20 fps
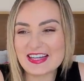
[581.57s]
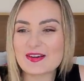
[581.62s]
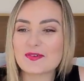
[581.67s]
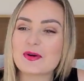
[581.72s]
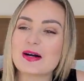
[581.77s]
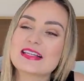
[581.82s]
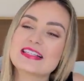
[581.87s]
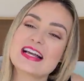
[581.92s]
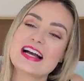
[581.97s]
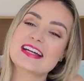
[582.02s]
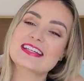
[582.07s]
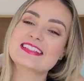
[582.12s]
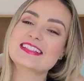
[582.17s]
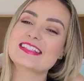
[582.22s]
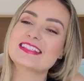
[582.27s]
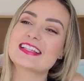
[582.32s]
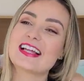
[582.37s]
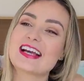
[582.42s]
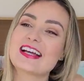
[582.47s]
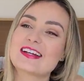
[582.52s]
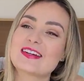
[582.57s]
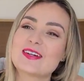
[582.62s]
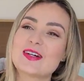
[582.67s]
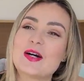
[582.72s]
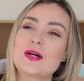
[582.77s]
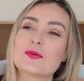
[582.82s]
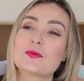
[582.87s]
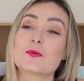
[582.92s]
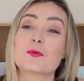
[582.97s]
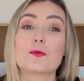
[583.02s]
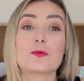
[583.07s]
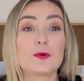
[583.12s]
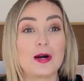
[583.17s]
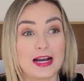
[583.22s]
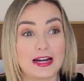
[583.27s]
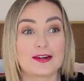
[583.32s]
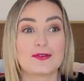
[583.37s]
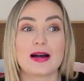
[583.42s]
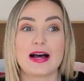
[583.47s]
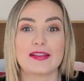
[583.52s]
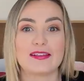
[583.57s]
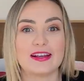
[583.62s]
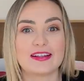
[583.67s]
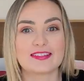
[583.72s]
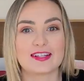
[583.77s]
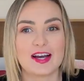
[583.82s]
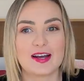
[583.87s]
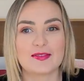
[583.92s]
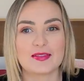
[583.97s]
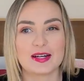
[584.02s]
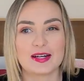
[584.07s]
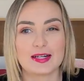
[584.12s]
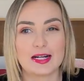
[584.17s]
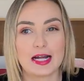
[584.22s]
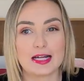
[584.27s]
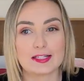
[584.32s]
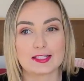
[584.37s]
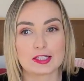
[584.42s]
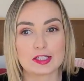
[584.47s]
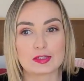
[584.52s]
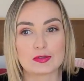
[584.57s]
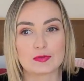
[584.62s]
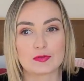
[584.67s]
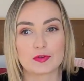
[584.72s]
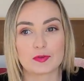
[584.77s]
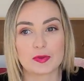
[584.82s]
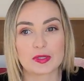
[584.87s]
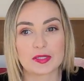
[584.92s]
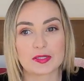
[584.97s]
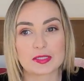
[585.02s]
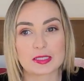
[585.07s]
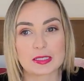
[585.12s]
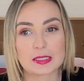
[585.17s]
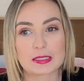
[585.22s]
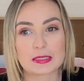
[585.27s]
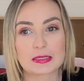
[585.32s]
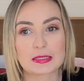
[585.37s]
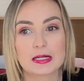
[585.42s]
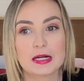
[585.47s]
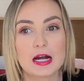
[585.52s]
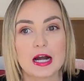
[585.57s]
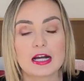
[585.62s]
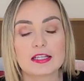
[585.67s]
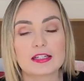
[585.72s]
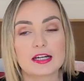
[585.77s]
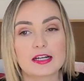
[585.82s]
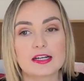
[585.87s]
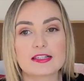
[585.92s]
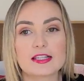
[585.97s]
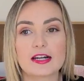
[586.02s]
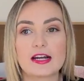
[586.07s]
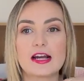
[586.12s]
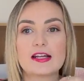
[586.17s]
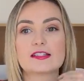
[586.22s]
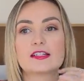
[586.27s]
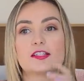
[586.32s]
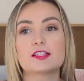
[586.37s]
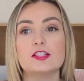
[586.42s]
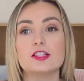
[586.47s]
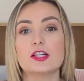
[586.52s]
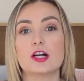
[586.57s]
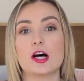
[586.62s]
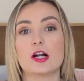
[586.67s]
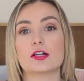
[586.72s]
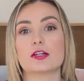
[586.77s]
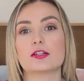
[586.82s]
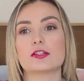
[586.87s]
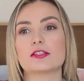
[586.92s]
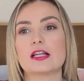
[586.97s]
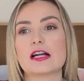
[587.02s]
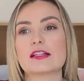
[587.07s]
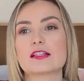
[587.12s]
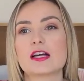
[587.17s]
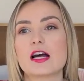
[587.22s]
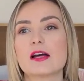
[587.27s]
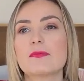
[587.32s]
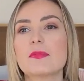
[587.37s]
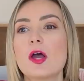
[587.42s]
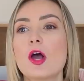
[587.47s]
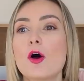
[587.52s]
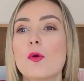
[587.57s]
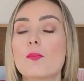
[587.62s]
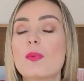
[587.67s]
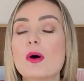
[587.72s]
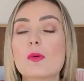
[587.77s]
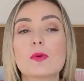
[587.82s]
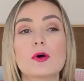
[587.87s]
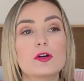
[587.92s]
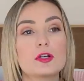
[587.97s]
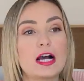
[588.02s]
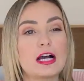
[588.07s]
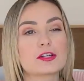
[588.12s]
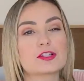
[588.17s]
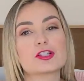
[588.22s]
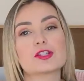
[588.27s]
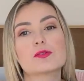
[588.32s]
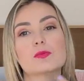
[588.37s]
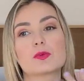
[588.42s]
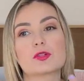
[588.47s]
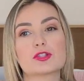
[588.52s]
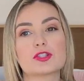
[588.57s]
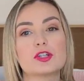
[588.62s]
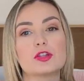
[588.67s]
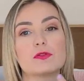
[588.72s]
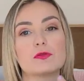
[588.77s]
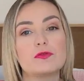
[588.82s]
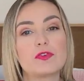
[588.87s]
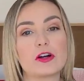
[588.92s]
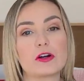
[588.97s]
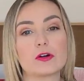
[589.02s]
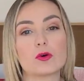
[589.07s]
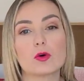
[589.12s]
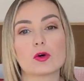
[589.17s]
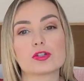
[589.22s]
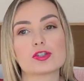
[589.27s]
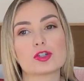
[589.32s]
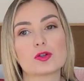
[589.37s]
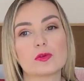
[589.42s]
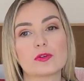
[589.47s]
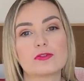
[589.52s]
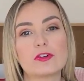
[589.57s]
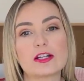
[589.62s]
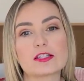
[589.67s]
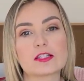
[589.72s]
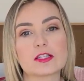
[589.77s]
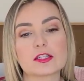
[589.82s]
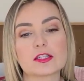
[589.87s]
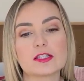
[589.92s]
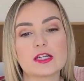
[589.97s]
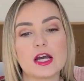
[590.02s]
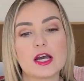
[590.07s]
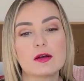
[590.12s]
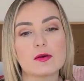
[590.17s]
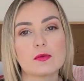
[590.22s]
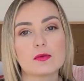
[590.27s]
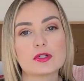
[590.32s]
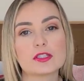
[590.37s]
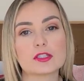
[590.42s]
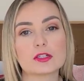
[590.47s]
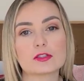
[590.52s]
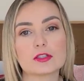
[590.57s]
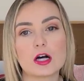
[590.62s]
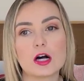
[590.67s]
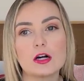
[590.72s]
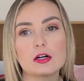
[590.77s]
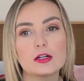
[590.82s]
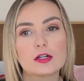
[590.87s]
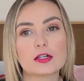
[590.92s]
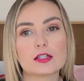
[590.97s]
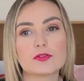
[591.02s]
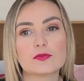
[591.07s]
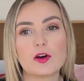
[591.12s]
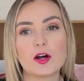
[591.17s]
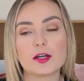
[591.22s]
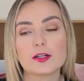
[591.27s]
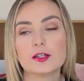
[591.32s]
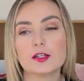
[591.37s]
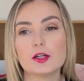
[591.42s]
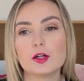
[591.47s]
It was actually, like, right around that time that it ended for realsies. And like I said, it ended not good that time. But we're still very cordial. We're friends to this day. We still talk. It's fine.